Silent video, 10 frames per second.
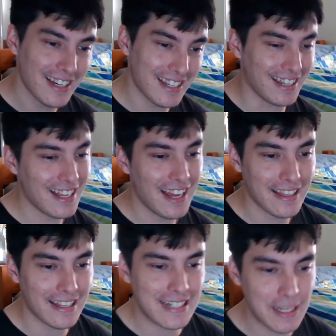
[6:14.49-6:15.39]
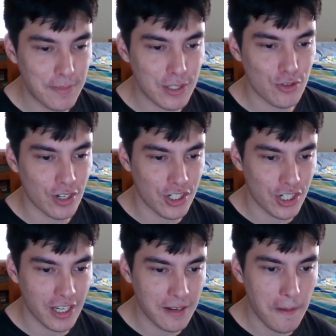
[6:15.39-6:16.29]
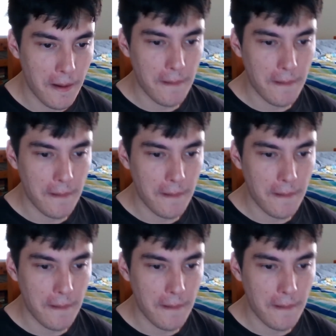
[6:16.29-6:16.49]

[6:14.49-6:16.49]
Yeah. The Deepest Tragedian